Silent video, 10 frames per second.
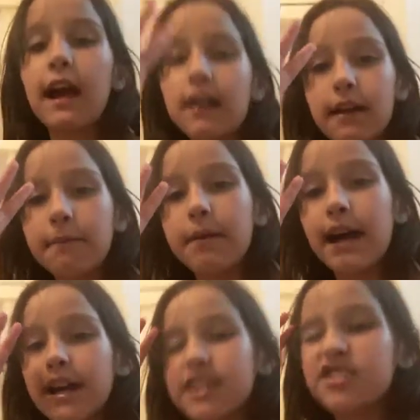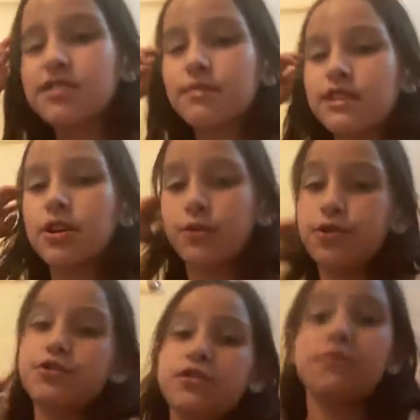I am back. I just went to go
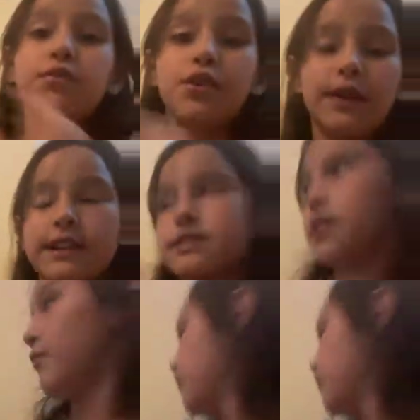do something real quick. So,